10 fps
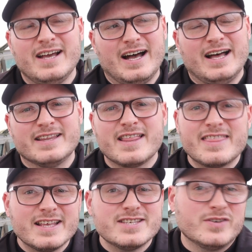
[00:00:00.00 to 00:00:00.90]
And the
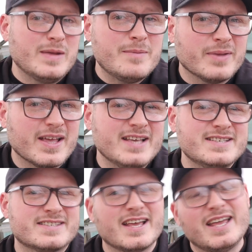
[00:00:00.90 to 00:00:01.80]
thing to remember
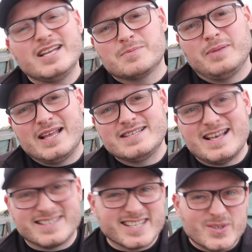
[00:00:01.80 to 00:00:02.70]
is that each plant
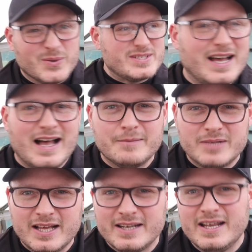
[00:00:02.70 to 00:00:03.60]
has its own
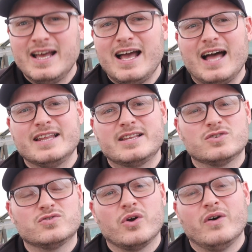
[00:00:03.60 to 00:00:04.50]
timeline and it'll
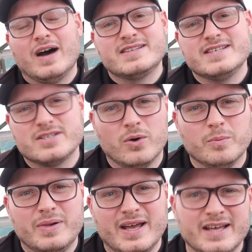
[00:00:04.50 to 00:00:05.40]
grow at its
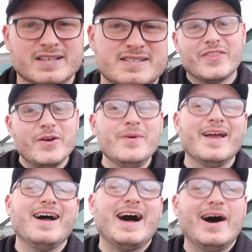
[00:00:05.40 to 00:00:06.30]
own pace. Well, there
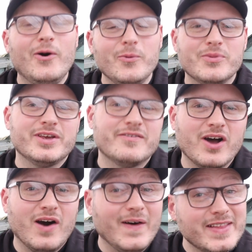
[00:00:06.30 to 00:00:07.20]
we are. I hope that you've
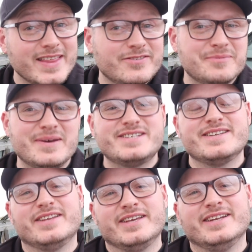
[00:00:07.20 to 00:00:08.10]
got all the
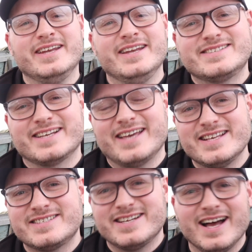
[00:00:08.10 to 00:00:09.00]
information that you need to
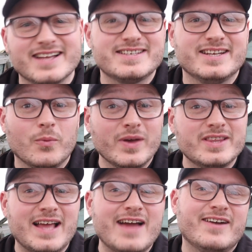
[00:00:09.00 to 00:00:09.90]
get started
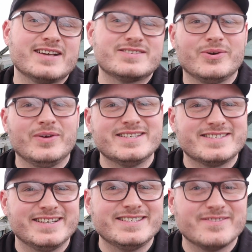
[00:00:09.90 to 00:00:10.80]
with direct sowing your
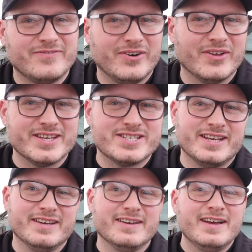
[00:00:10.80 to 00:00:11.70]
seeds for
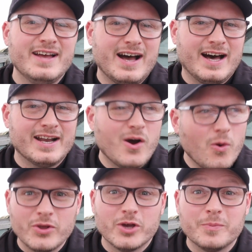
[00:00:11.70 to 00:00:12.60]
this year. And I
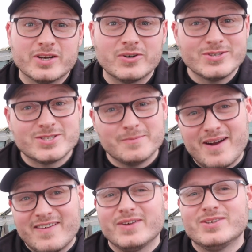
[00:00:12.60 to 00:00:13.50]
hope that you'll be growing some
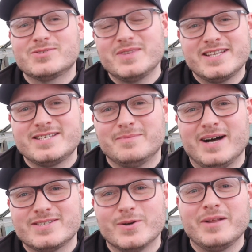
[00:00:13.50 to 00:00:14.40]
marigolds with your
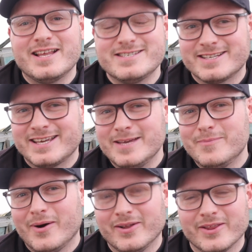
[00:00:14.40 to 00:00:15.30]
tomato plants to
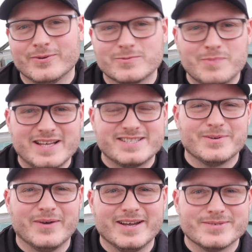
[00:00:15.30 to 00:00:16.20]
keep all of those
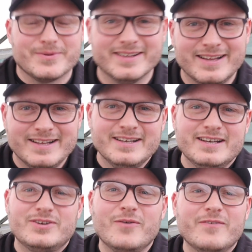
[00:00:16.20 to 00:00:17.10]
pests away as well.
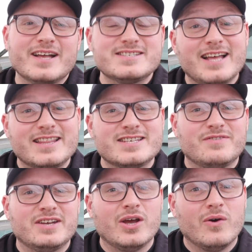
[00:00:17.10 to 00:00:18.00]
Don't forget to like
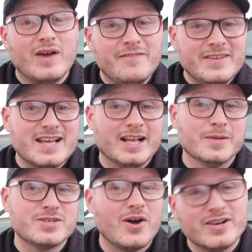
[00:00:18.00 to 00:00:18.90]
this video if it's
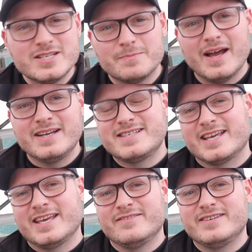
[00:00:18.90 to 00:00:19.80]
helped or inspired
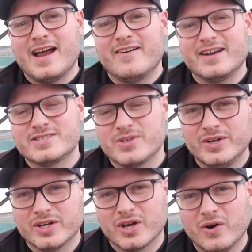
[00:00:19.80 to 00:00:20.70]
give direct
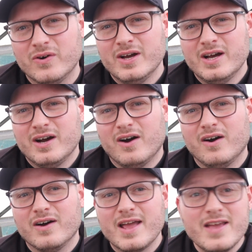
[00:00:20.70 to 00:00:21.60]
sowing a go.
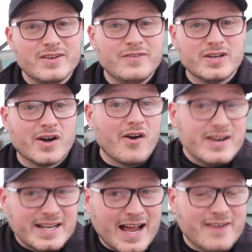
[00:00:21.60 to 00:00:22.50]
Or even if you're
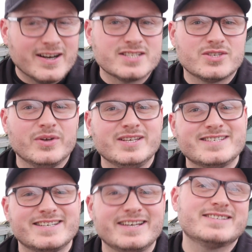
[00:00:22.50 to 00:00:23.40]
already direct sowing
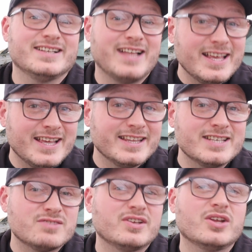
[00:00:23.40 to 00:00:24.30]
your seeds, liking
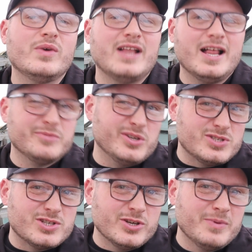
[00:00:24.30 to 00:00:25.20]
this video will help
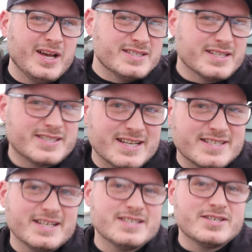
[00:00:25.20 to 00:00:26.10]
YouTube
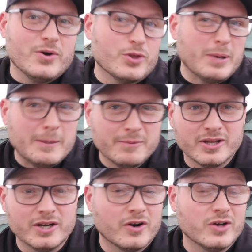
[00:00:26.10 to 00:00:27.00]
suggest it to other
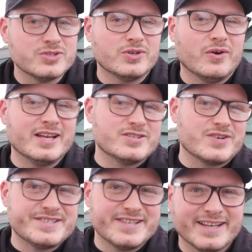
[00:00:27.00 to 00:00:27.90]
people that are also
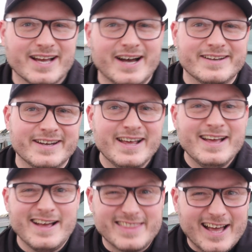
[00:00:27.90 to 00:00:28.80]
interested in gardening.
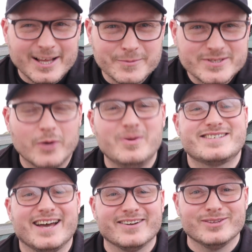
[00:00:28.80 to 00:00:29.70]
And that helps out my
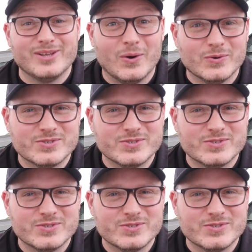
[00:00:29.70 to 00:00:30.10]
channel a lot.